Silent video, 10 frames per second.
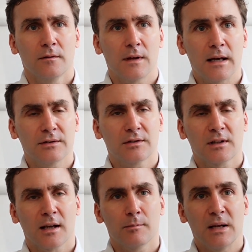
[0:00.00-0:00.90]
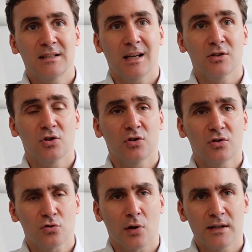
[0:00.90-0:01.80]
that can maintain
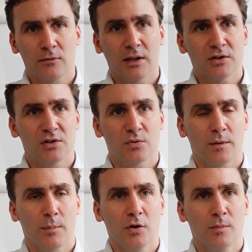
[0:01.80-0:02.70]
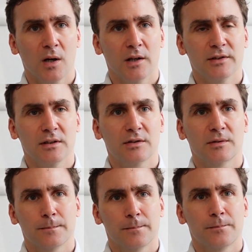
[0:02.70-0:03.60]
good trading relations with both parties.